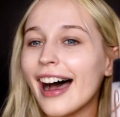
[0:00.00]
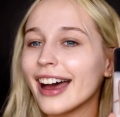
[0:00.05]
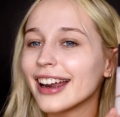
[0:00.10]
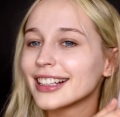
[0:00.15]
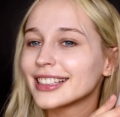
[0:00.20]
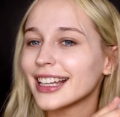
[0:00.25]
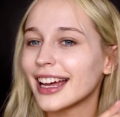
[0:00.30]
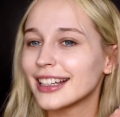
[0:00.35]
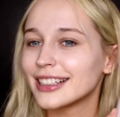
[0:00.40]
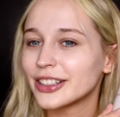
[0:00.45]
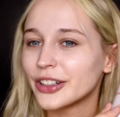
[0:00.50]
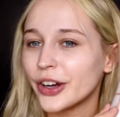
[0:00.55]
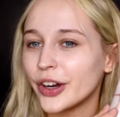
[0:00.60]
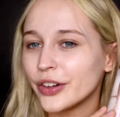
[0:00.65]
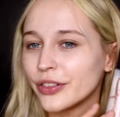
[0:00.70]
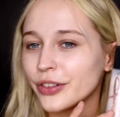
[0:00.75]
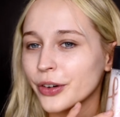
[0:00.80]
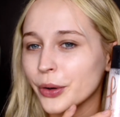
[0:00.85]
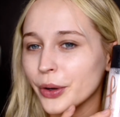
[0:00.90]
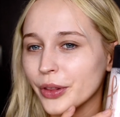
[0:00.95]
I decided to
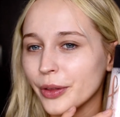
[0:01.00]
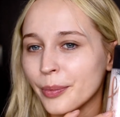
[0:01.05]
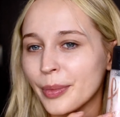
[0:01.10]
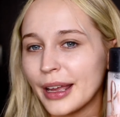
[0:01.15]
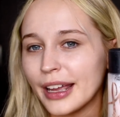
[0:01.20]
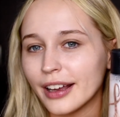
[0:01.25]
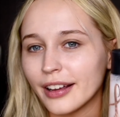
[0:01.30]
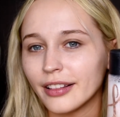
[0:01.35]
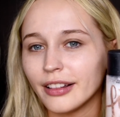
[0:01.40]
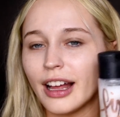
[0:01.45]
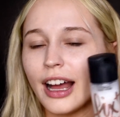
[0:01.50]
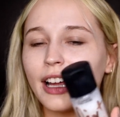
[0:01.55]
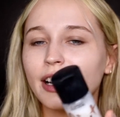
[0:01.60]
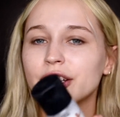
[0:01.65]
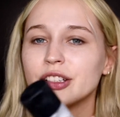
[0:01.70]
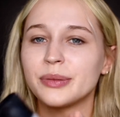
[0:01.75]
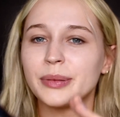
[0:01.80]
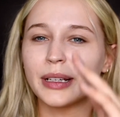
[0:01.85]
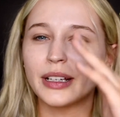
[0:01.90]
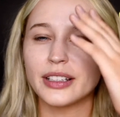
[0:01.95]
go for the pink light
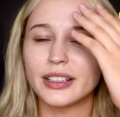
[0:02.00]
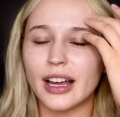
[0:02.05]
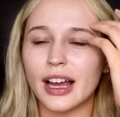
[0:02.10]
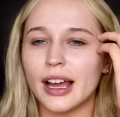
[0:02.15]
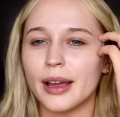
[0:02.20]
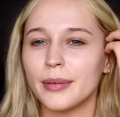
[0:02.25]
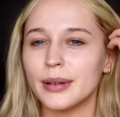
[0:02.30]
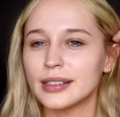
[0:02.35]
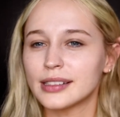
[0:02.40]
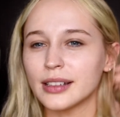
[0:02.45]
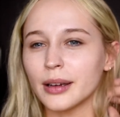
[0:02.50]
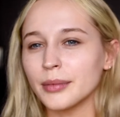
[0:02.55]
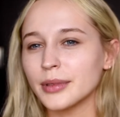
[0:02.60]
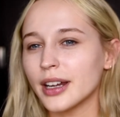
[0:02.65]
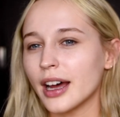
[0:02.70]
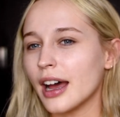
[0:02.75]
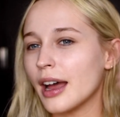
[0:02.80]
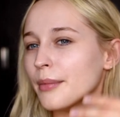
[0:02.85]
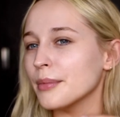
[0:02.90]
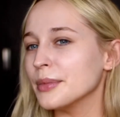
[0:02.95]
just because I am
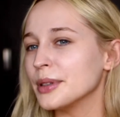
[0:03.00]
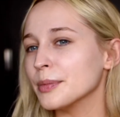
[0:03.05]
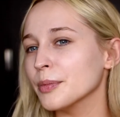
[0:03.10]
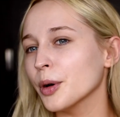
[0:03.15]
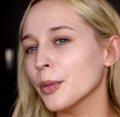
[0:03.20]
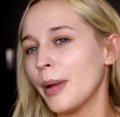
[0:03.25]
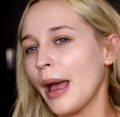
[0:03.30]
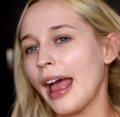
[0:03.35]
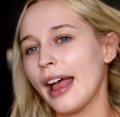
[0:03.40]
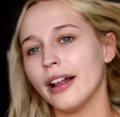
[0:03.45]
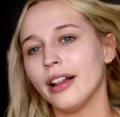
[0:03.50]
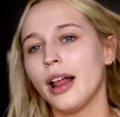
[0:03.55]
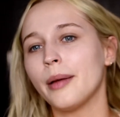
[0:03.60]
sometimes more pale.